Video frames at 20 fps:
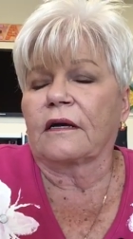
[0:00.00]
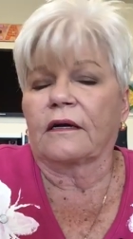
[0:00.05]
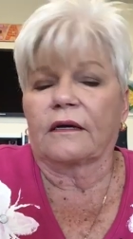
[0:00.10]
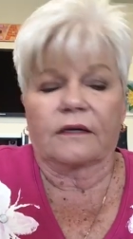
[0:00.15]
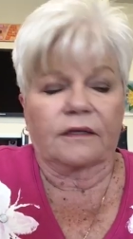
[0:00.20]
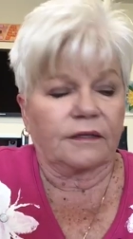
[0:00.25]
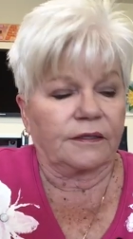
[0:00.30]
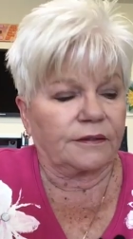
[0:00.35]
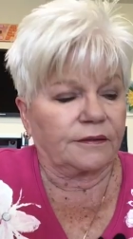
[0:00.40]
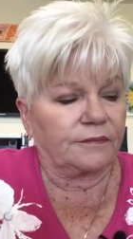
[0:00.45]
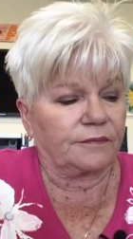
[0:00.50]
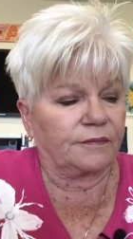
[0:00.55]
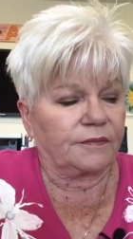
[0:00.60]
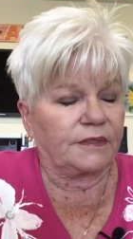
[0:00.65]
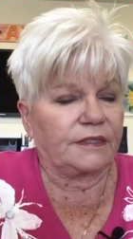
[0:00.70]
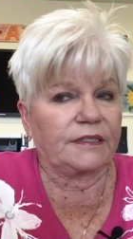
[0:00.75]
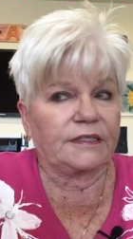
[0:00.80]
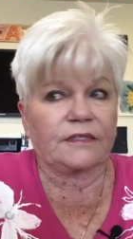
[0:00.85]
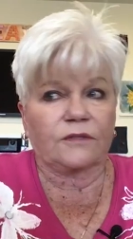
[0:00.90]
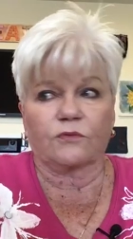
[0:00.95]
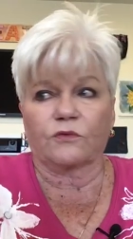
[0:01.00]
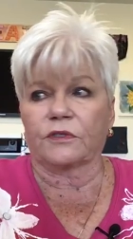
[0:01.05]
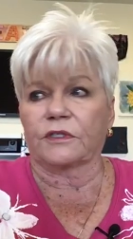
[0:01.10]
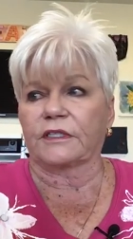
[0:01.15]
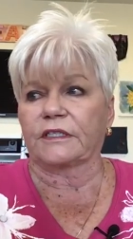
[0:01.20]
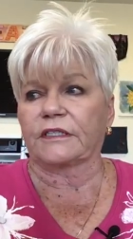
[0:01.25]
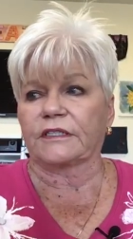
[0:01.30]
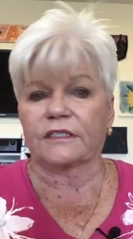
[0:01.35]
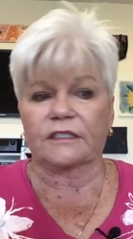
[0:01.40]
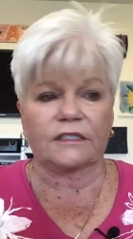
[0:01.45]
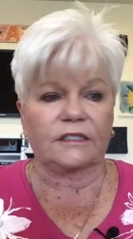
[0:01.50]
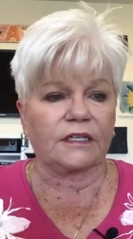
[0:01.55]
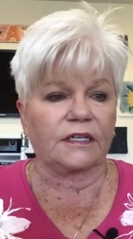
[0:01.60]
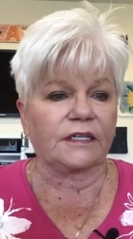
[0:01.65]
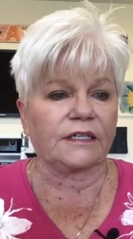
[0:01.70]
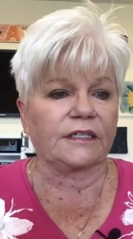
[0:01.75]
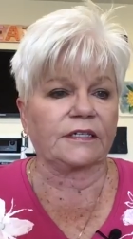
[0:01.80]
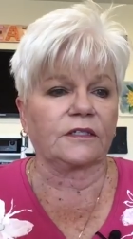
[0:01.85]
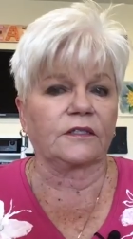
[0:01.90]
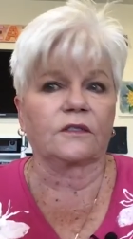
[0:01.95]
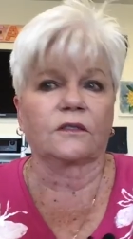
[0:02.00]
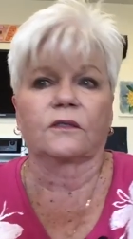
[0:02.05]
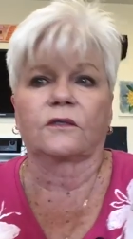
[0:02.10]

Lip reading: This one is done